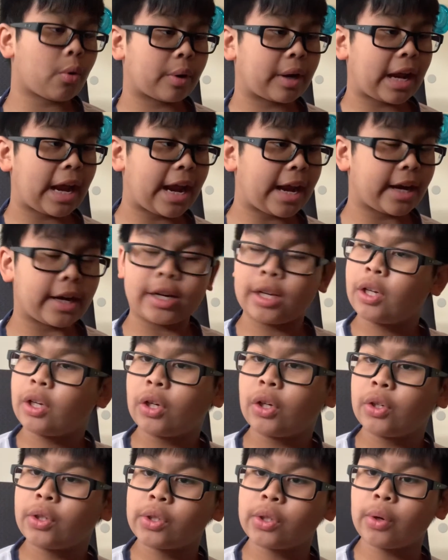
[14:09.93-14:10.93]
Okay,
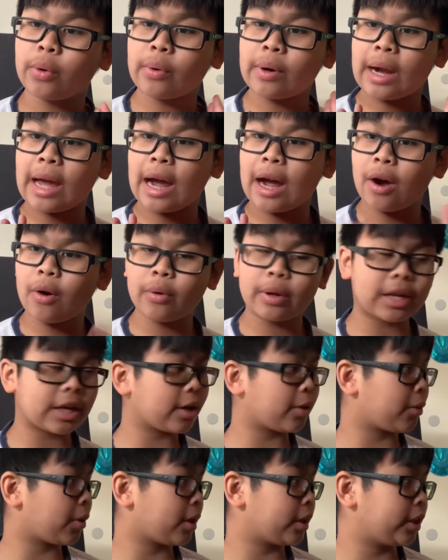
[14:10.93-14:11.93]
so now
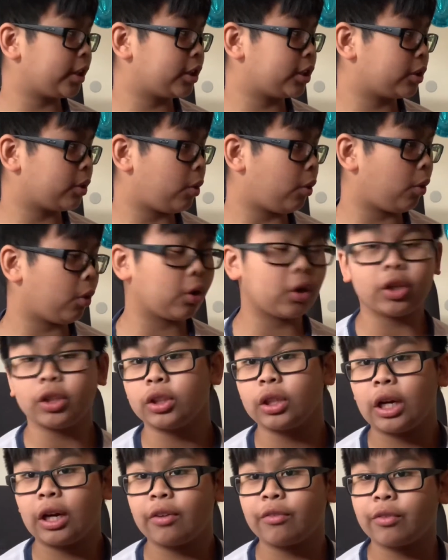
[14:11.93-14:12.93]
here are the scores
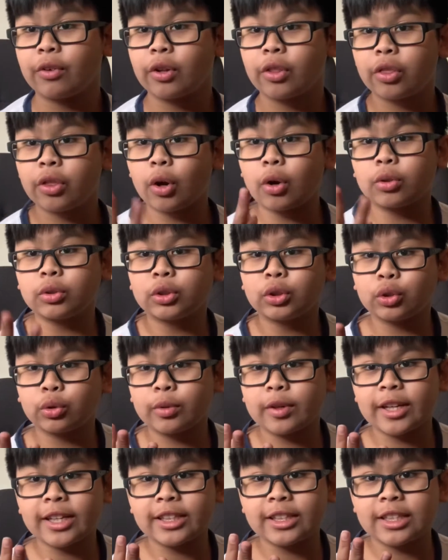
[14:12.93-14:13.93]
for those
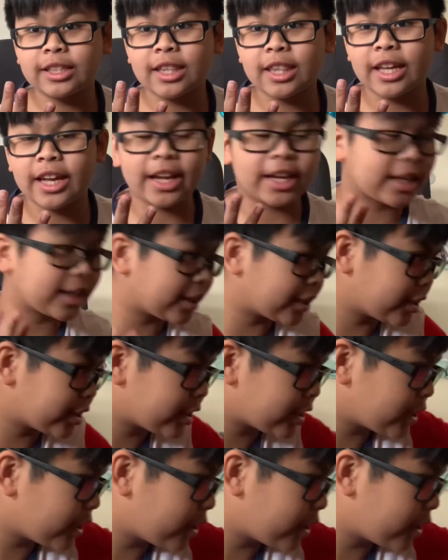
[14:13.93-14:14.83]
three things.